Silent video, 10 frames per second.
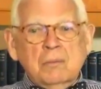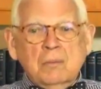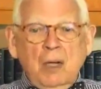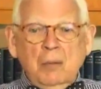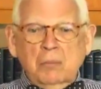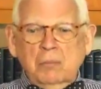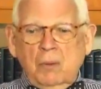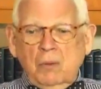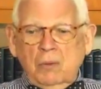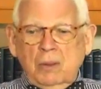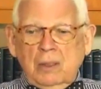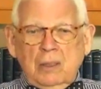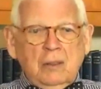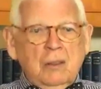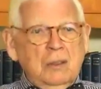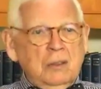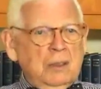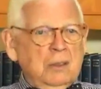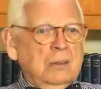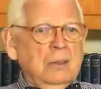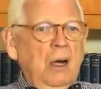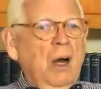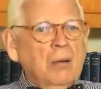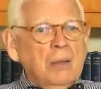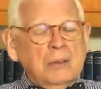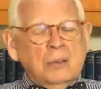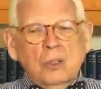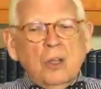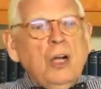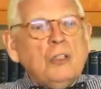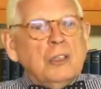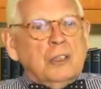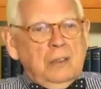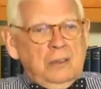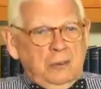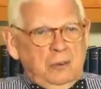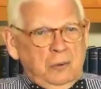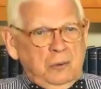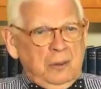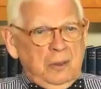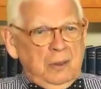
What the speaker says: not only encouraged, it's logical to,